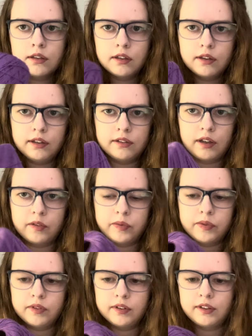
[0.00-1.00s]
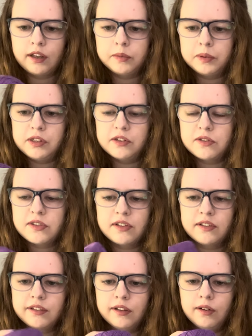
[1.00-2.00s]
This has been used, so
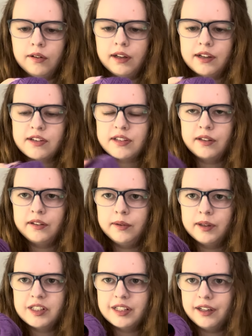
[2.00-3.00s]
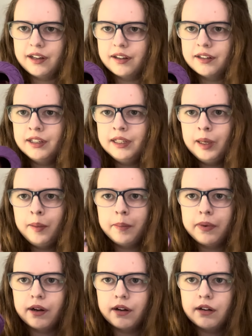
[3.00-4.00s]
it's a lot less than you actually get,
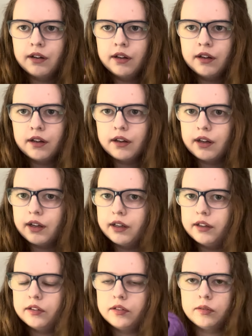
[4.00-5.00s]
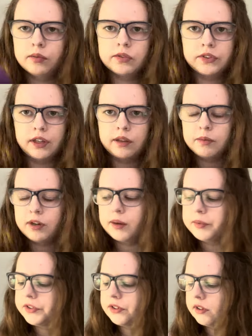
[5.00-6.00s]
but I do also get them on
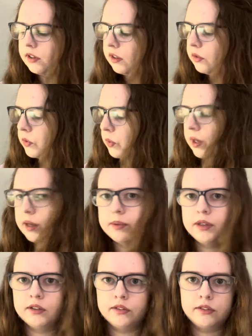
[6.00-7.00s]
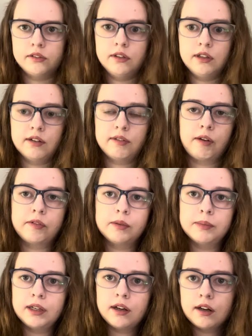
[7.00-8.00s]
Amazon and elsewhere because you can never have too
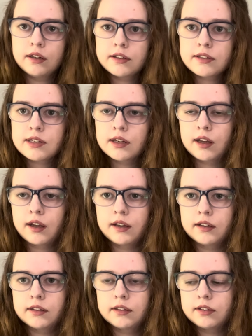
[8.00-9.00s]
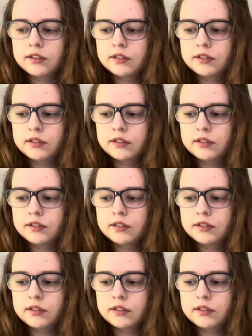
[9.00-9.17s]
many colours, and